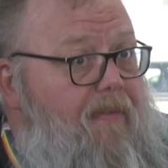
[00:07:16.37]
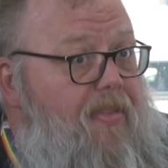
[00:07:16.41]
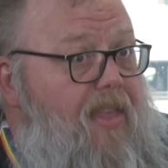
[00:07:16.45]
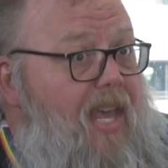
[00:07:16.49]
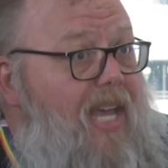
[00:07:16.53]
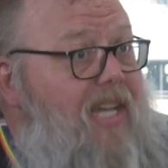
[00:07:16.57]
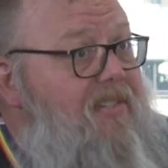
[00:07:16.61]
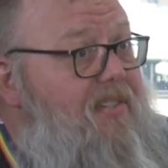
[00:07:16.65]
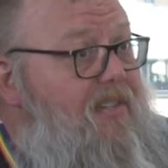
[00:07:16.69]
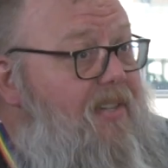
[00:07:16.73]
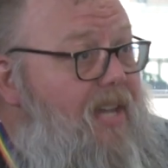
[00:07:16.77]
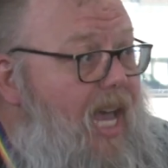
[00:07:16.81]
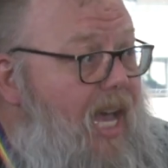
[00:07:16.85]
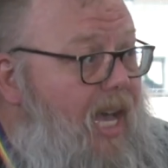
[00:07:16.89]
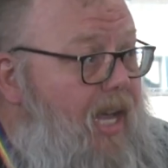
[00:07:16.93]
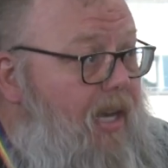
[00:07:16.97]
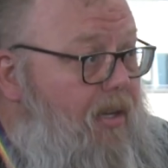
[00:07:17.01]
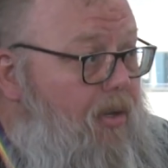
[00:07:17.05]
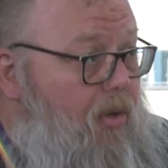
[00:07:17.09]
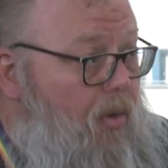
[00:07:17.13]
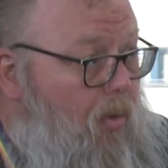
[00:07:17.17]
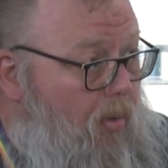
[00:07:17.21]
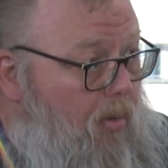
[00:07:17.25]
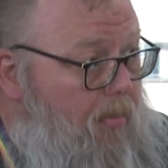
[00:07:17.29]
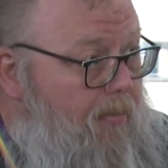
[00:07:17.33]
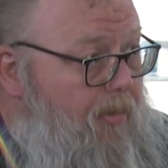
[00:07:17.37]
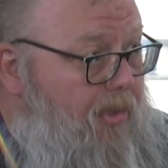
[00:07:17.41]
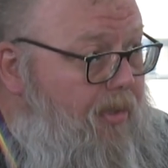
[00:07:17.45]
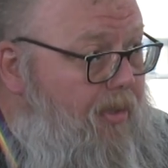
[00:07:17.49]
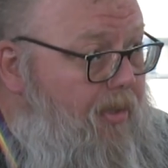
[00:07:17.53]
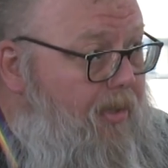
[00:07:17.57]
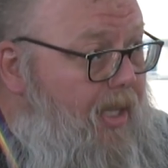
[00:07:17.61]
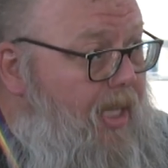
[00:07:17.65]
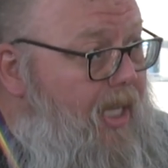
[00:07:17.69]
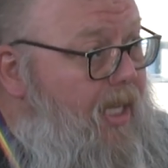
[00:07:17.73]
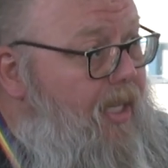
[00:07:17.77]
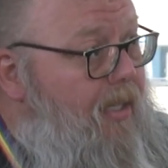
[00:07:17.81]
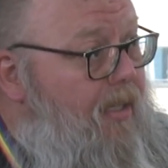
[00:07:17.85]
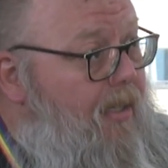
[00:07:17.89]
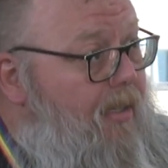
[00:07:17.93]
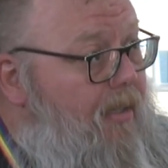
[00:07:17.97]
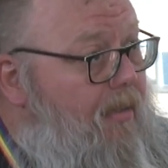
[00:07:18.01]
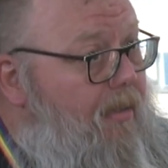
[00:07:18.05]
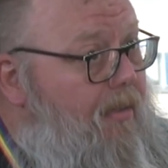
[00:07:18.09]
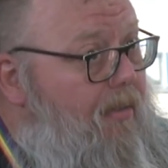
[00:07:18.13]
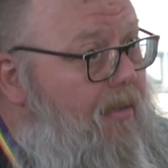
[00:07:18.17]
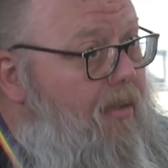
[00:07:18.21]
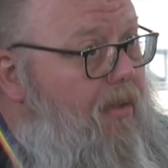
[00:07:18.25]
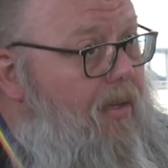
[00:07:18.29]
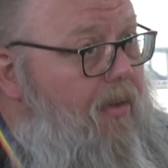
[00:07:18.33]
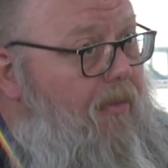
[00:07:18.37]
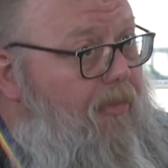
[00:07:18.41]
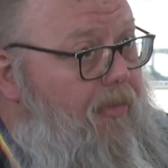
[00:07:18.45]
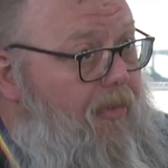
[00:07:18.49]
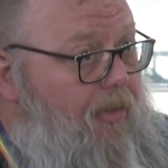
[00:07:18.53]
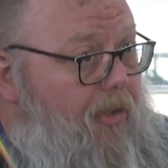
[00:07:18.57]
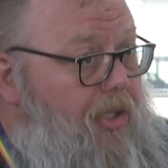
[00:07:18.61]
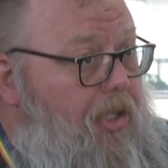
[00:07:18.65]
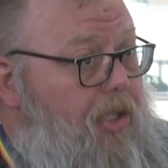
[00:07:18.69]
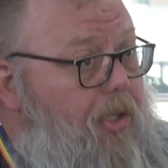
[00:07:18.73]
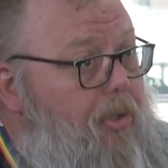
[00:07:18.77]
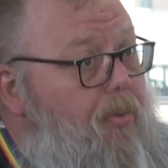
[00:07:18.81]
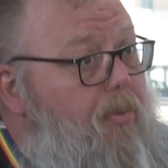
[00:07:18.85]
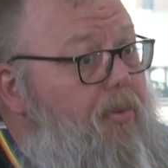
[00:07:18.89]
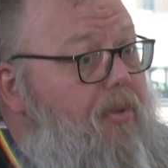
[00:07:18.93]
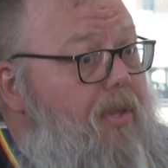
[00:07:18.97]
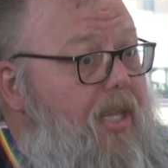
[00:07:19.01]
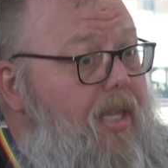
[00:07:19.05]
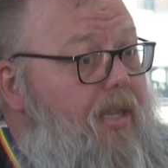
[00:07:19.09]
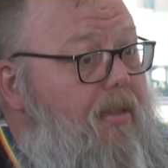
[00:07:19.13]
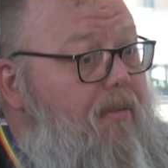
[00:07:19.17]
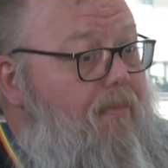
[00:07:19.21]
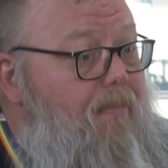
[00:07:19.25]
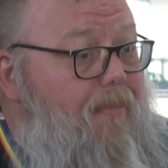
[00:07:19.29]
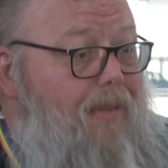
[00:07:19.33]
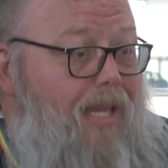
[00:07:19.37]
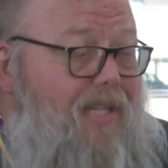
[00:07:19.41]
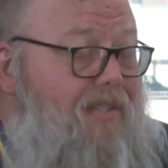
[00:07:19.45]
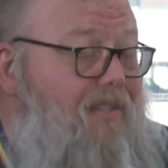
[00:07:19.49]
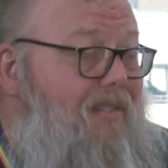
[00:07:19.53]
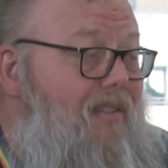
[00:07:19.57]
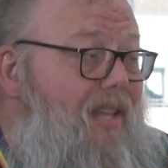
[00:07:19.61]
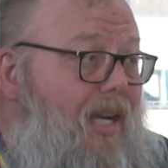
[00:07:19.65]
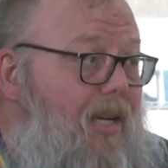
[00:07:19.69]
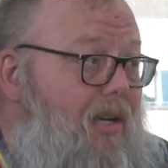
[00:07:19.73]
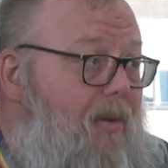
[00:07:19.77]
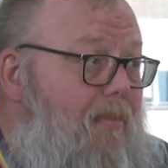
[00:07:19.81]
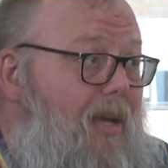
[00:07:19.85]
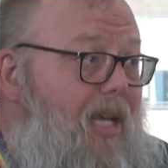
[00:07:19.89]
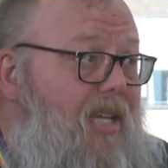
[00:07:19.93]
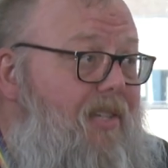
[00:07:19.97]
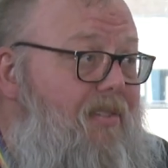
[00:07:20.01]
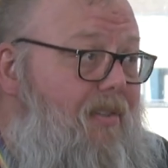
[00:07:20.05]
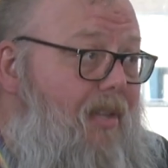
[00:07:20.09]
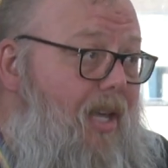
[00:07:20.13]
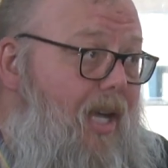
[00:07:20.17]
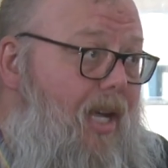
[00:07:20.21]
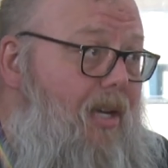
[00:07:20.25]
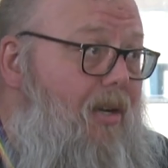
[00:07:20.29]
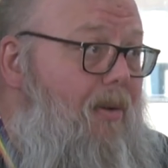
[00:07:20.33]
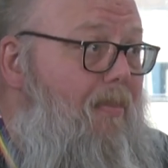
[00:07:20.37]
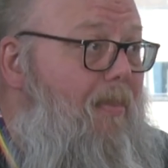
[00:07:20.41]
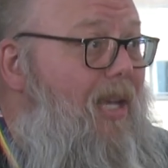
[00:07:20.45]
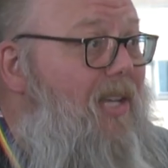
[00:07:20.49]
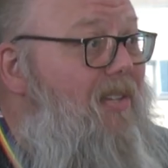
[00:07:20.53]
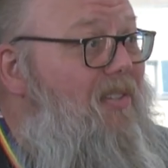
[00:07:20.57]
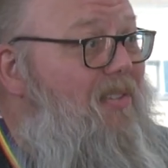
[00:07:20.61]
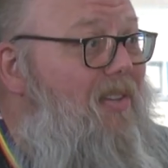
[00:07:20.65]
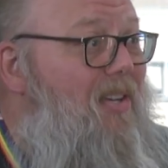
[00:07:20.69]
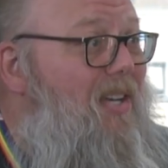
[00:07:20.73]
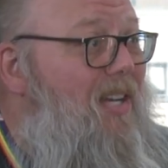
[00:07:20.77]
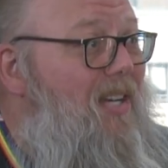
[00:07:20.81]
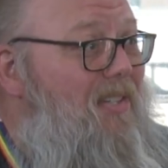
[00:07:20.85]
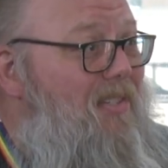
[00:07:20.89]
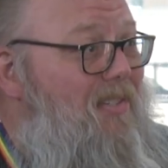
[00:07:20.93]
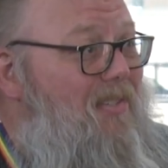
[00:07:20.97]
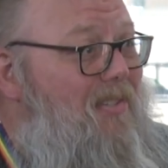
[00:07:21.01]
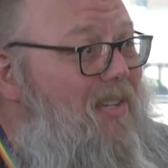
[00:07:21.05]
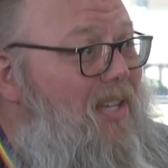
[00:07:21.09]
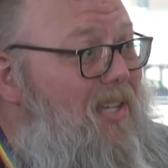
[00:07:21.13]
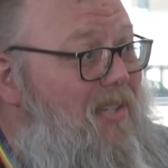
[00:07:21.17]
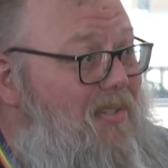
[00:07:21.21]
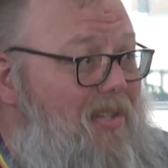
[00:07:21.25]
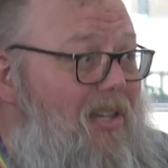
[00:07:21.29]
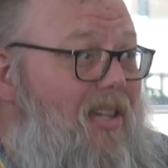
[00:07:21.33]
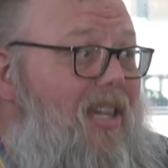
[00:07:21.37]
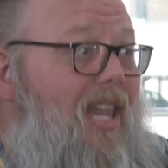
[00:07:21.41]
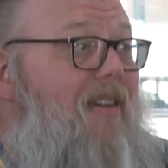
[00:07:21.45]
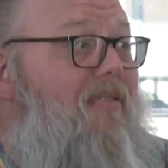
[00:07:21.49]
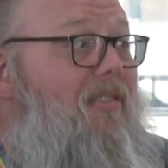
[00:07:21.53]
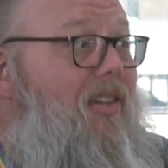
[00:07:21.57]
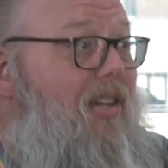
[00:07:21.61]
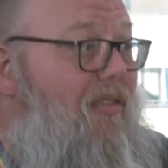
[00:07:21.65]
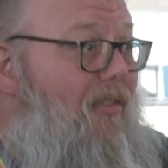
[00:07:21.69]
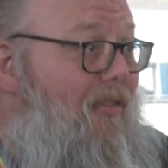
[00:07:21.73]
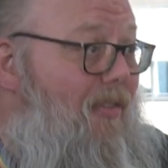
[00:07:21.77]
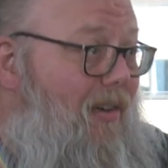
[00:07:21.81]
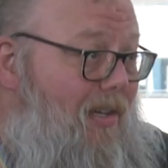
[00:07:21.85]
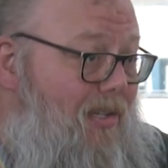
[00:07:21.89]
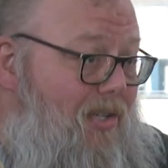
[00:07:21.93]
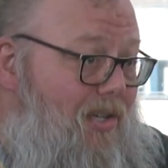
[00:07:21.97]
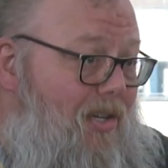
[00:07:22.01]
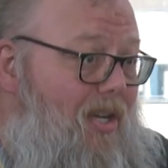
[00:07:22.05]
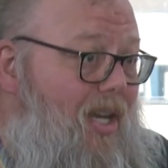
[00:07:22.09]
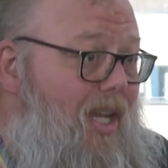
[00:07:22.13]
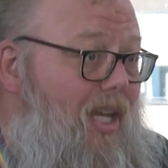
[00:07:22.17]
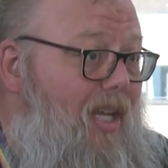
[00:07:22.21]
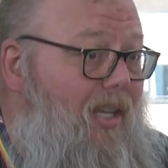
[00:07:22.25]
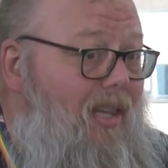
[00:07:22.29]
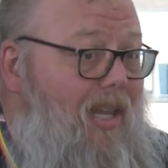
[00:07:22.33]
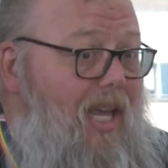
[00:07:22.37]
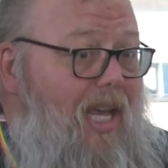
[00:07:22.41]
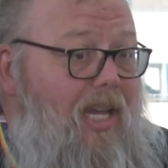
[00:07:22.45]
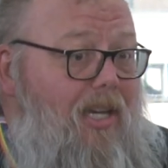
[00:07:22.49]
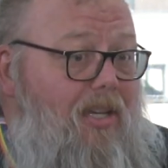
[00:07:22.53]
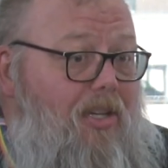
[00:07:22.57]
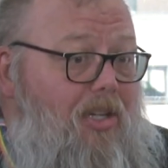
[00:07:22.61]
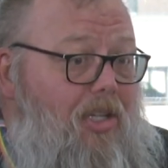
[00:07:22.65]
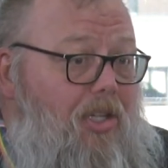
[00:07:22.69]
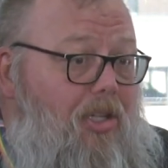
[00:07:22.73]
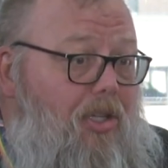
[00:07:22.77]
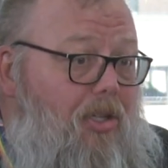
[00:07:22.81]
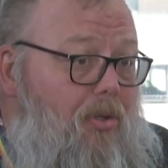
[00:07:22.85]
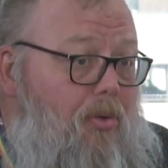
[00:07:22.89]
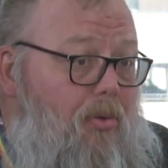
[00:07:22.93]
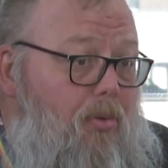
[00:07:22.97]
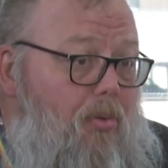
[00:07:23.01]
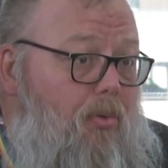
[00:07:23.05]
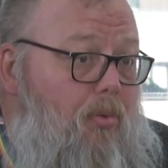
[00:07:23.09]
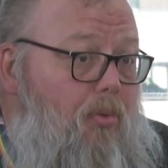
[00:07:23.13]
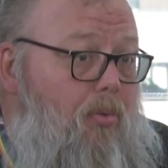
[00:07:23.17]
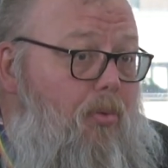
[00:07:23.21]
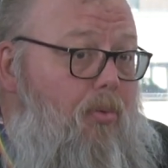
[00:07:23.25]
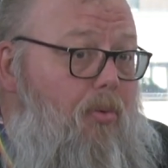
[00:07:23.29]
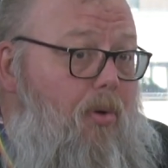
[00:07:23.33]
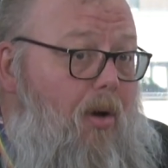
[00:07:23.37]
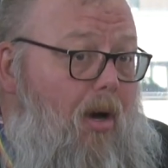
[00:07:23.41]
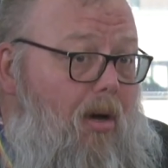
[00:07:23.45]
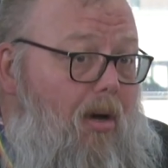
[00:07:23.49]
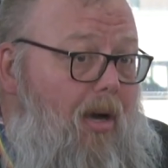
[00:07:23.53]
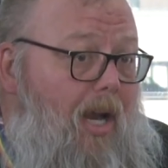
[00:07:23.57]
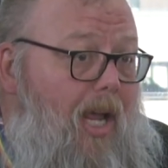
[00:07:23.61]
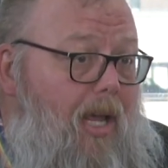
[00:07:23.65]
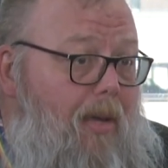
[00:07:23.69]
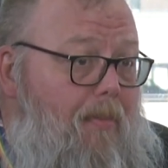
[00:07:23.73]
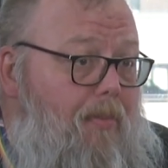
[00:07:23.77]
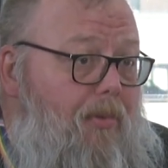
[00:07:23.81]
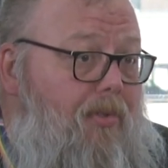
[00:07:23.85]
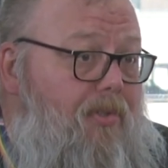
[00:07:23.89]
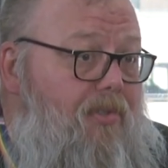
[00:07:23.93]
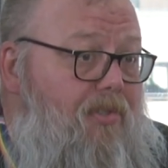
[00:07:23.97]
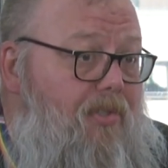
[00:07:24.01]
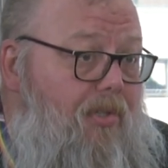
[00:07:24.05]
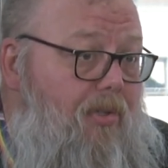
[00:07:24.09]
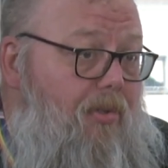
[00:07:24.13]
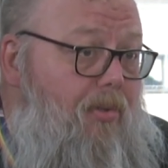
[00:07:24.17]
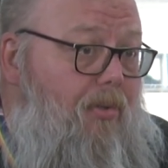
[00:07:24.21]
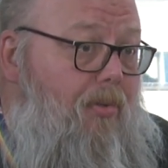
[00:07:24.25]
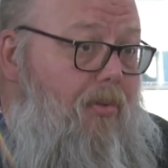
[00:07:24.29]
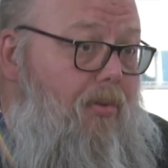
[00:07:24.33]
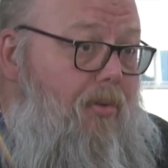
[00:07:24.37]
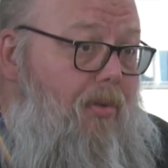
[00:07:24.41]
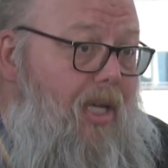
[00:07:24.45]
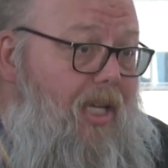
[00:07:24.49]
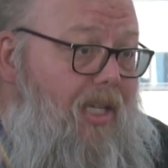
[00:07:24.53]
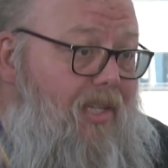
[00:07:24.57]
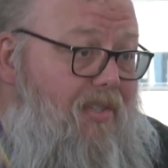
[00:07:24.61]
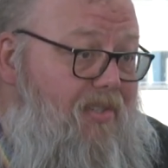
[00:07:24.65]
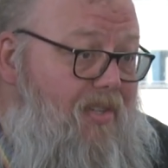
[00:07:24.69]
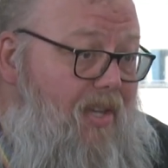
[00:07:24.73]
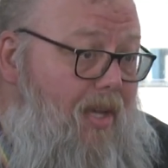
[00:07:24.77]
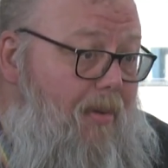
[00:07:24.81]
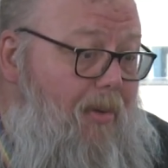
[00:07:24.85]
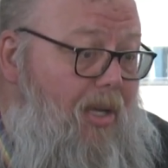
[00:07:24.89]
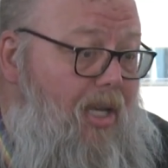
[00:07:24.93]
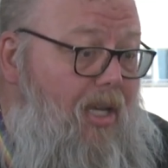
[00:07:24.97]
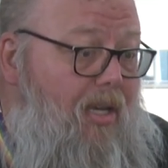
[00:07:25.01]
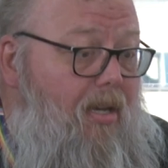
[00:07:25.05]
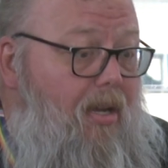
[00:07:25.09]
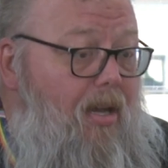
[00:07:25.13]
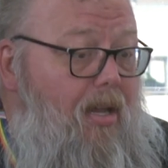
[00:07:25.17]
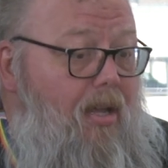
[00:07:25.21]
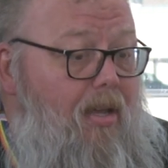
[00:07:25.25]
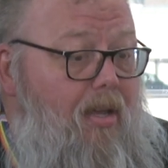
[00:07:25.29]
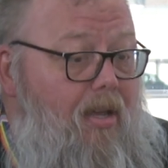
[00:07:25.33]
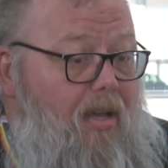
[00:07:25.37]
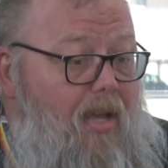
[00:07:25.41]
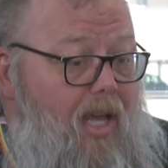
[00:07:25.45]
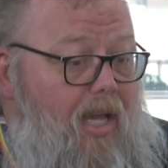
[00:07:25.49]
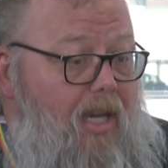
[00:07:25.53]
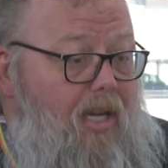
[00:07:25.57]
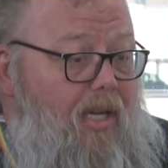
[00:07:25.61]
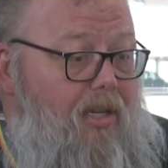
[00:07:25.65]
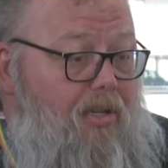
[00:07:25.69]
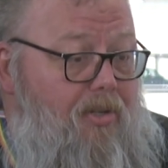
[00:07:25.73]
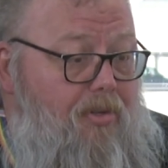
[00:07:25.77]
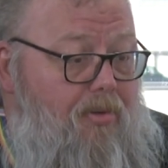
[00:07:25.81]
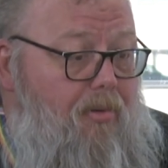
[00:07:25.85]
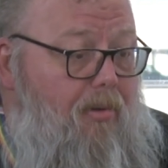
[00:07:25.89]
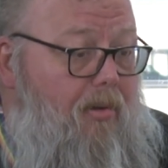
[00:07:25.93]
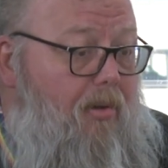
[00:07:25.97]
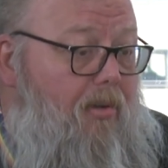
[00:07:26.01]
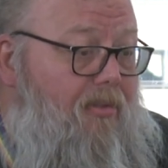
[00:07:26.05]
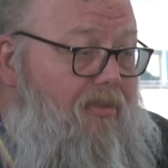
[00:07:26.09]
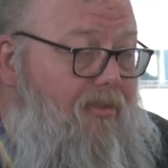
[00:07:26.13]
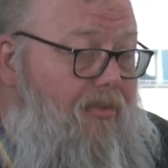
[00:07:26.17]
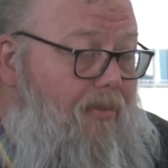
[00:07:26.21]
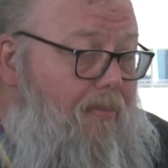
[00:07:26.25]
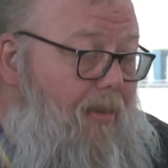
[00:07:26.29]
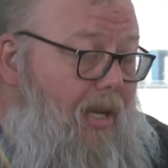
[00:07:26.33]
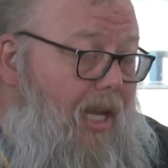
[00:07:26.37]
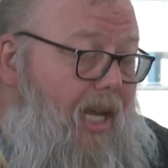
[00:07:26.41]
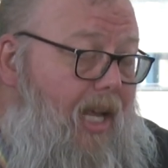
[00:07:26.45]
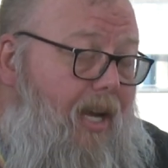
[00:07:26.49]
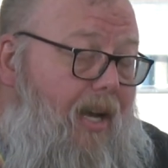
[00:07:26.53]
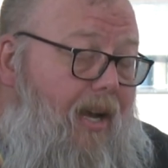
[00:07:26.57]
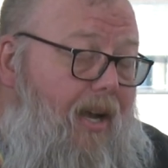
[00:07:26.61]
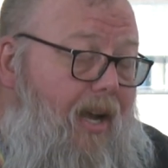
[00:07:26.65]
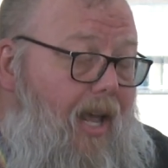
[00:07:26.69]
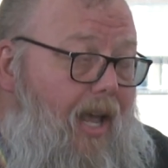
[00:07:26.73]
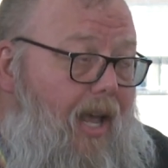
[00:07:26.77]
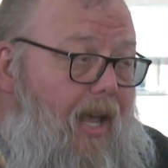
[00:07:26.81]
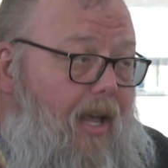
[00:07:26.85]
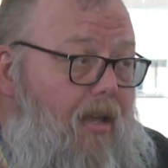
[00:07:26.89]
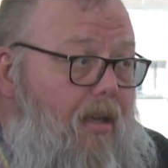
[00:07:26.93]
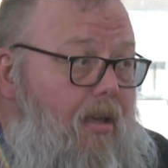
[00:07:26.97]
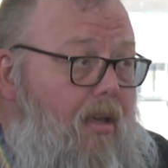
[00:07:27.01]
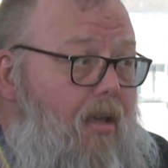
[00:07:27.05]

that's not normal, then for you, then that's not your baseline. Your baseline is a level of functioning that you are able to exhibit and control from day to day.